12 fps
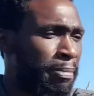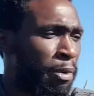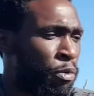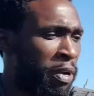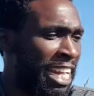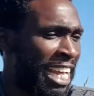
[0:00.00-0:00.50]

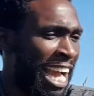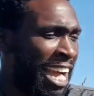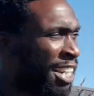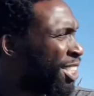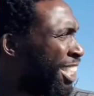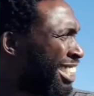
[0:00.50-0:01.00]
That makes me
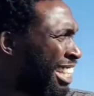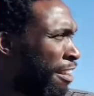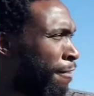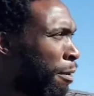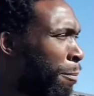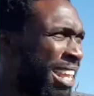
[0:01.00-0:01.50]
really
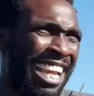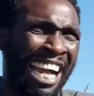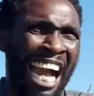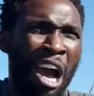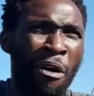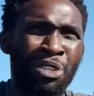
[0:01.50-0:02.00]
anxious, and I
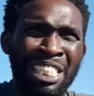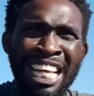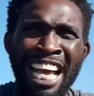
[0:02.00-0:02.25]
think being